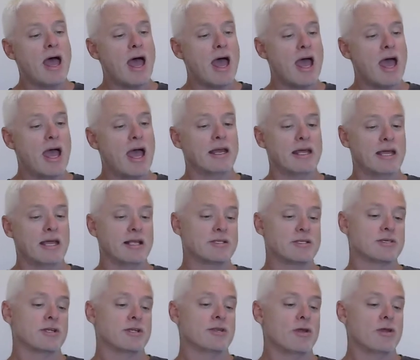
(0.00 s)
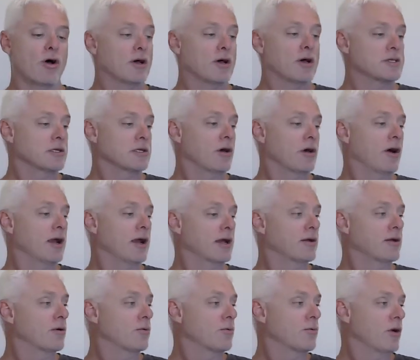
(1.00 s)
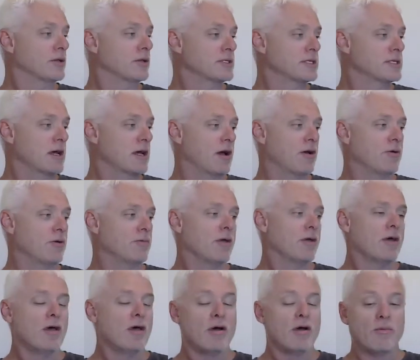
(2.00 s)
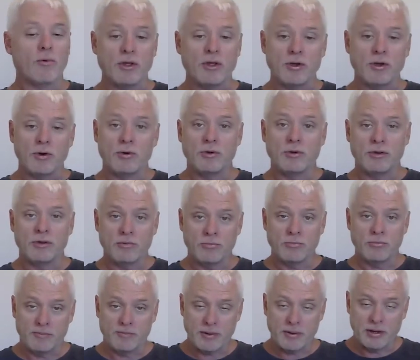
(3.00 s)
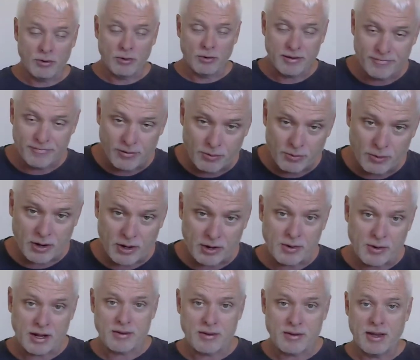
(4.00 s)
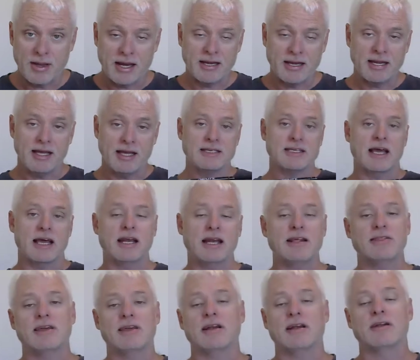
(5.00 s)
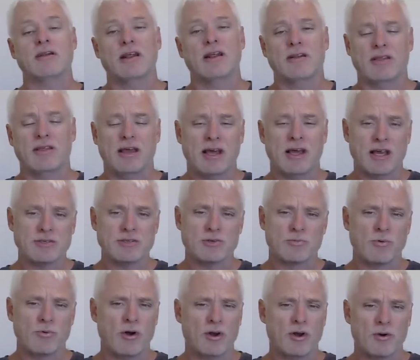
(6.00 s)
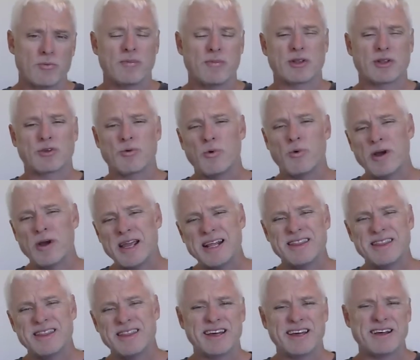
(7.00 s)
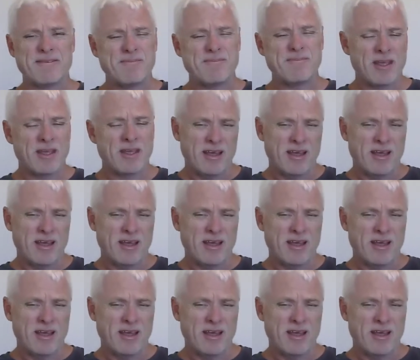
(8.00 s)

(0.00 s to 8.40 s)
And it's a nice, light little rod. So what you would be looking for, what I'd recommend, is anything that has a rod between the